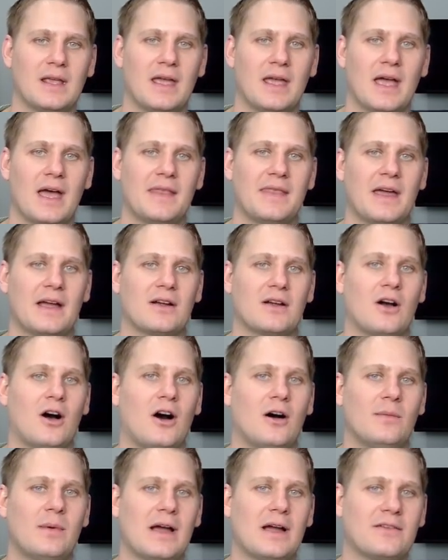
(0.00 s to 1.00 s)
and that
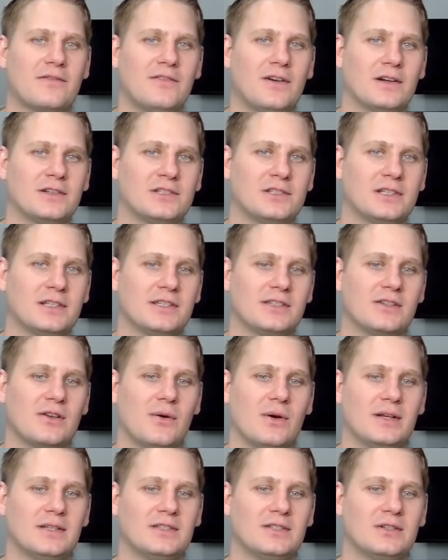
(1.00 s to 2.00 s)
callback function is
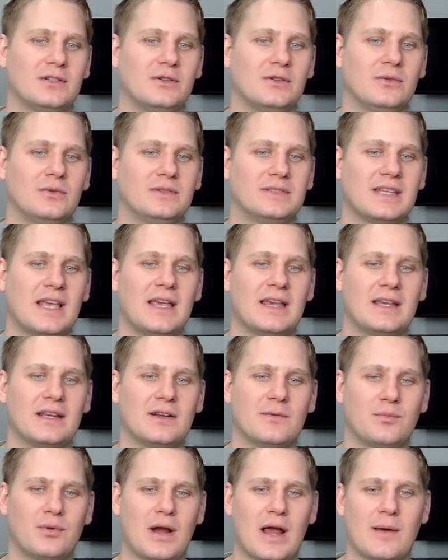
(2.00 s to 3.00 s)
going to take in
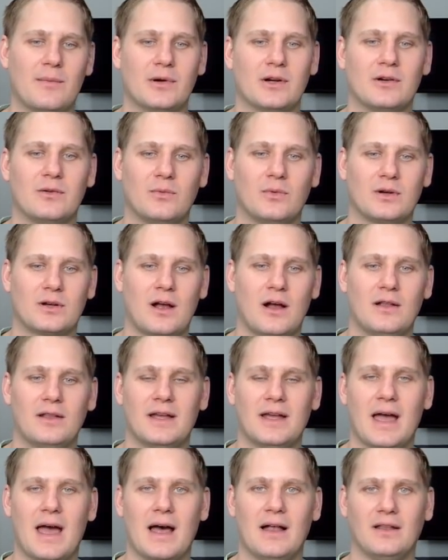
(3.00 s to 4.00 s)
a parameter, we'll call
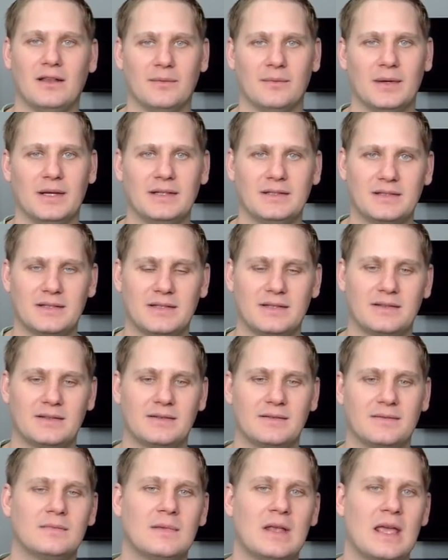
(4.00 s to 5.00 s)
it element.
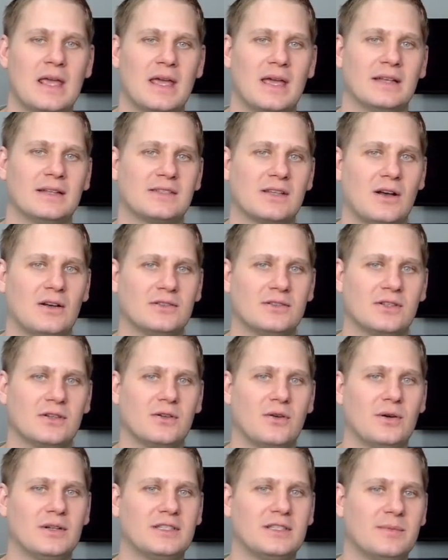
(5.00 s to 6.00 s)
It's also
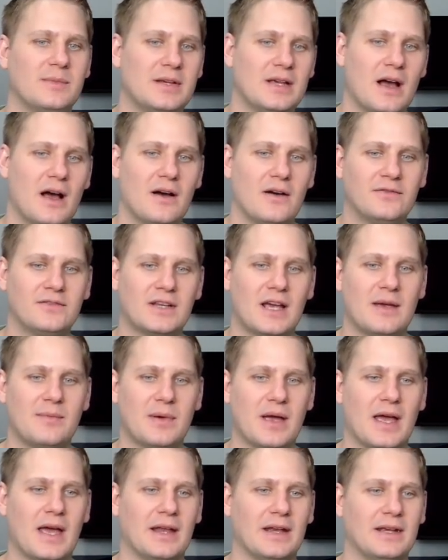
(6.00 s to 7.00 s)
going to be of
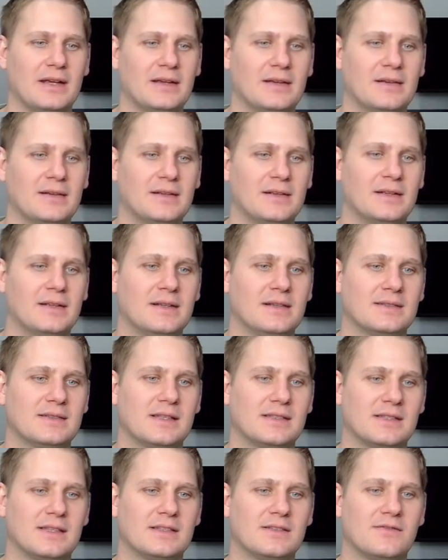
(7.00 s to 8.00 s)
type any,
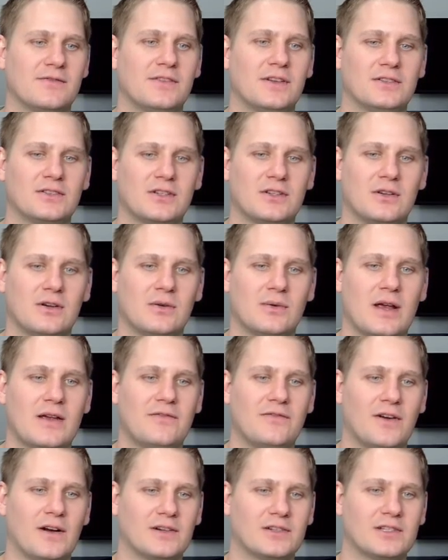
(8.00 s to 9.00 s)
since this filter array
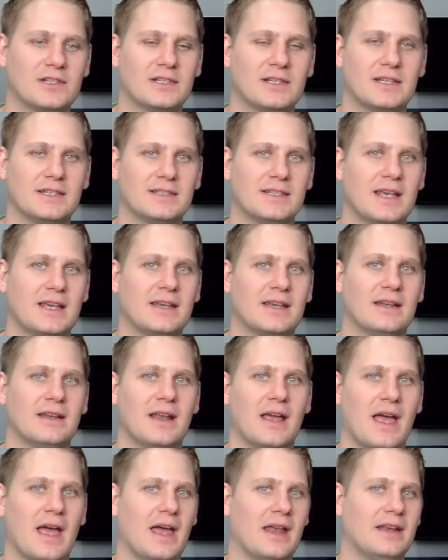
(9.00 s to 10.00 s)
function can take
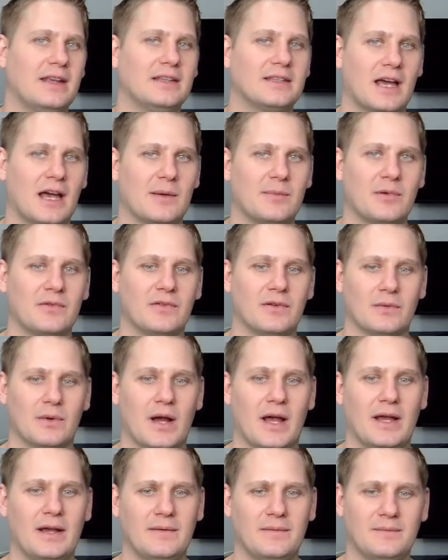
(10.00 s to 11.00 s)
in any type of
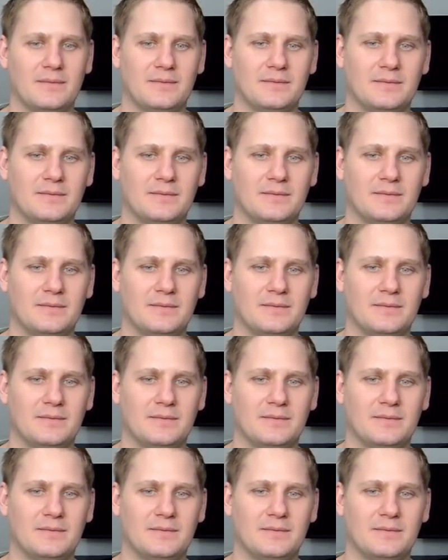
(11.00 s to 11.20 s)
array.